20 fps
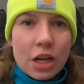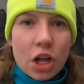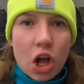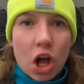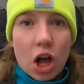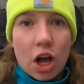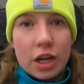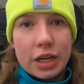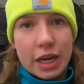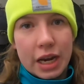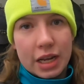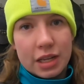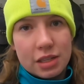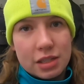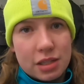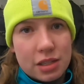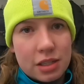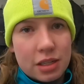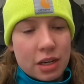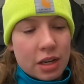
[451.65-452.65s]
hot
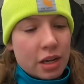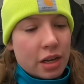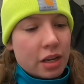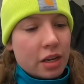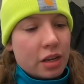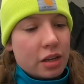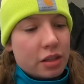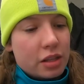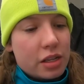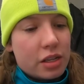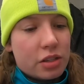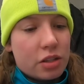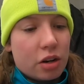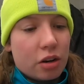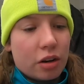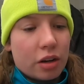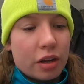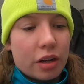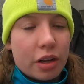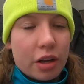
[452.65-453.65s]
hands. These
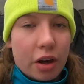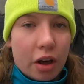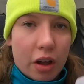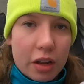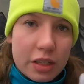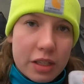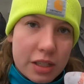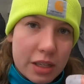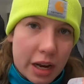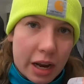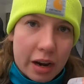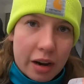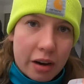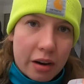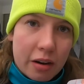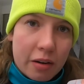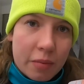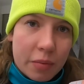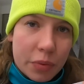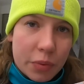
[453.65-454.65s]
are a godsend
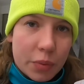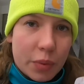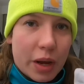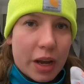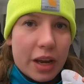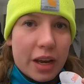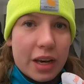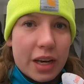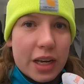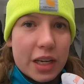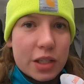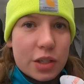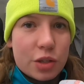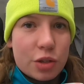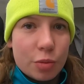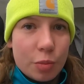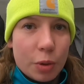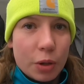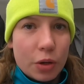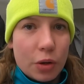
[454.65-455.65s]
when it's
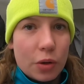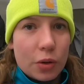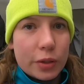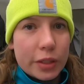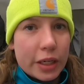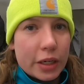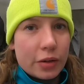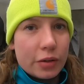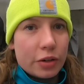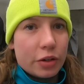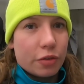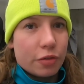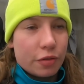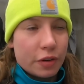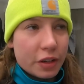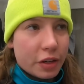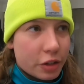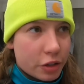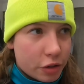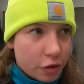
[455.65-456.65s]
super cold out and your
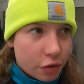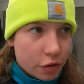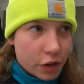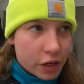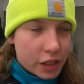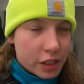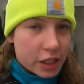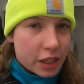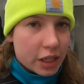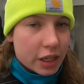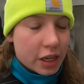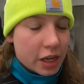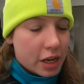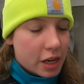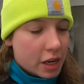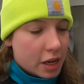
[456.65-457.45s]
fingers are freezing.